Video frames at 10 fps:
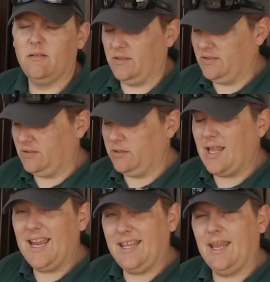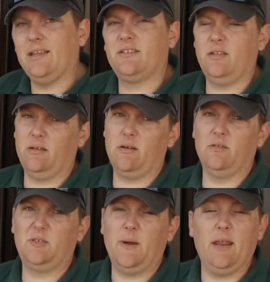This is like a
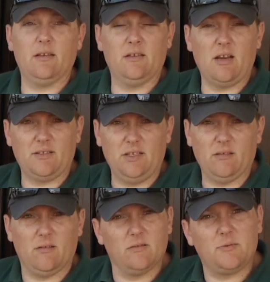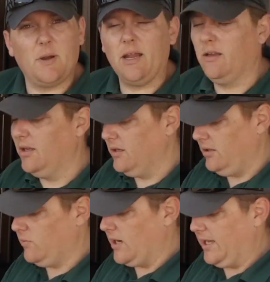silicone spray. It is not a silicone spray.
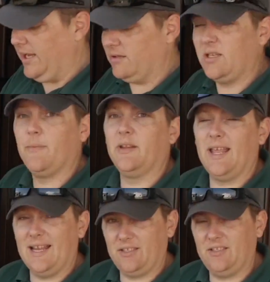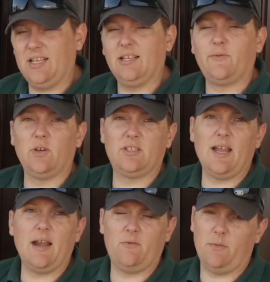You want to get something that actually says for a
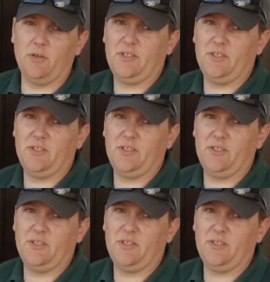slide out rubber